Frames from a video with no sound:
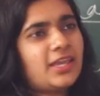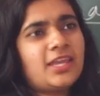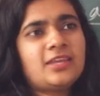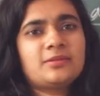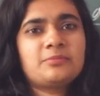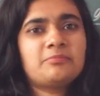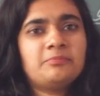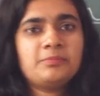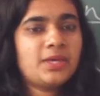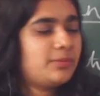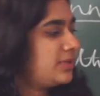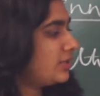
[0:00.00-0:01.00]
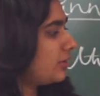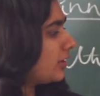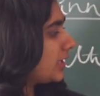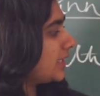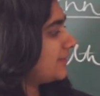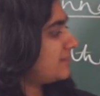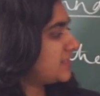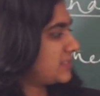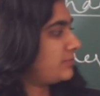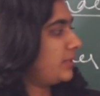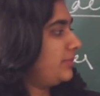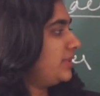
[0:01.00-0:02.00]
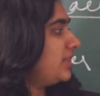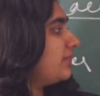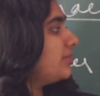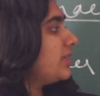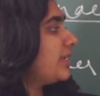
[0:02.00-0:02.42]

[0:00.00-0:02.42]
In maybe not like this, maybe they will